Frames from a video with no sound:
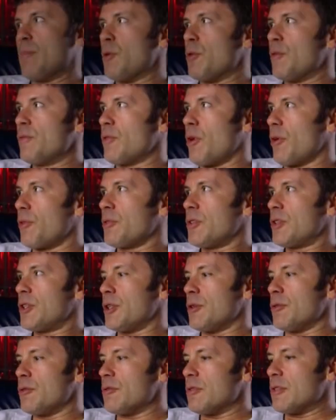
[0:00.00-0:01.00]
And then we
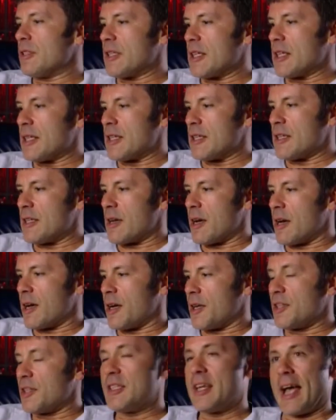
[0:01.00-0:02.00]
moved on to
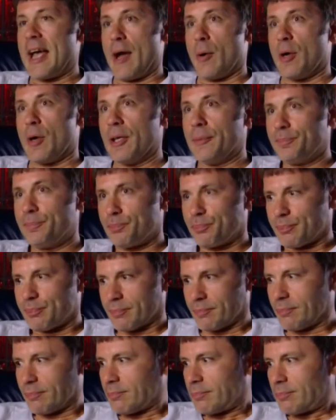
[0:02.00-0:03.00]
the
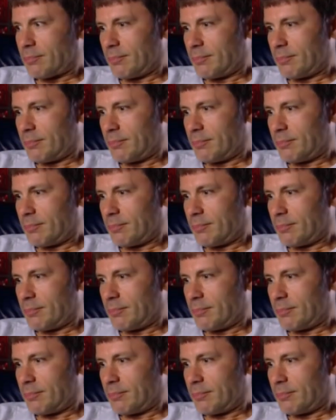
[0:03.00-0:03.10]
tower.